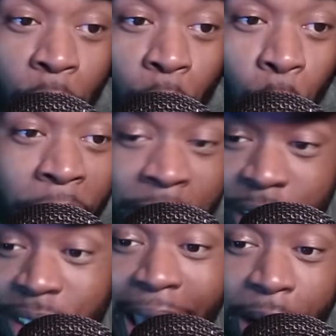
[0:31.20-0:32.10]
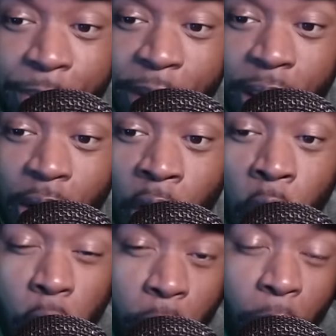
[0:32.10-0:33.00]
we just got to be
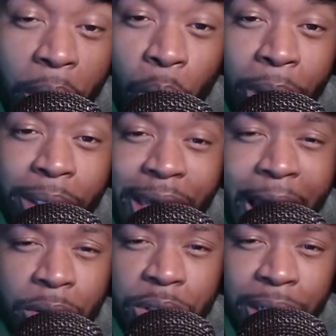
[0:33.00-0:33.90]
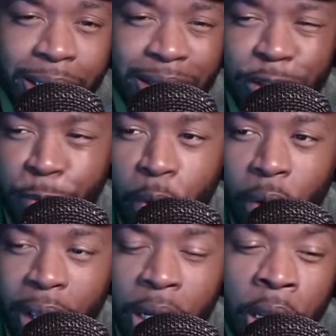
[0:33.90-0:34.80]
all the way 1,000 at this
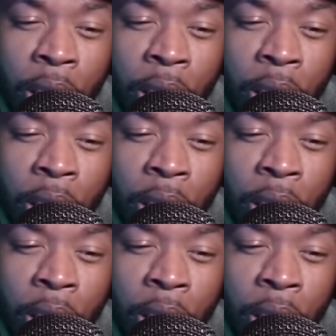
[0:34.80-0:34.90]
point